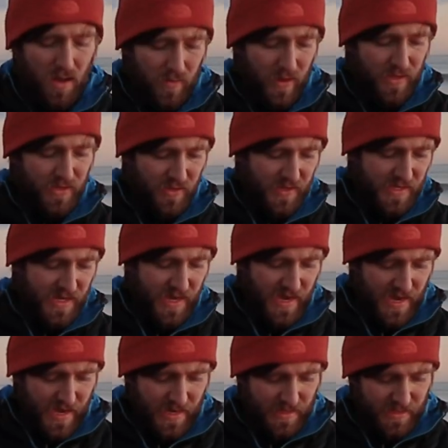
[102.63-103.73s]
Alright, so this
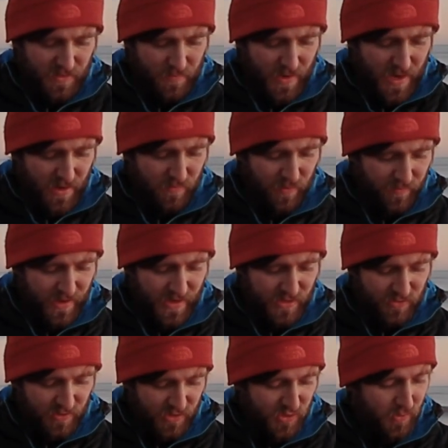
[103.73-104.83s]
here is my reverse
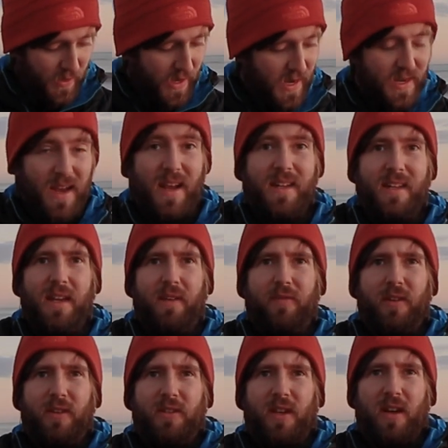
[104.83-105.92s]
graduated ND
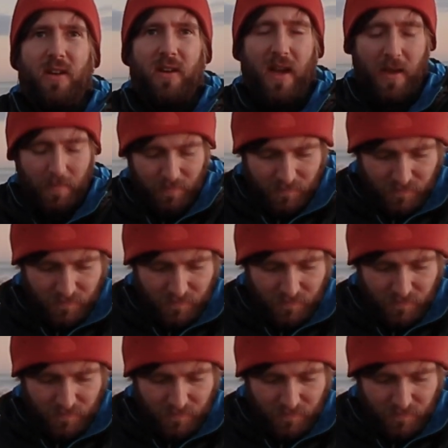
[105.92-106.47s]
filter, okay?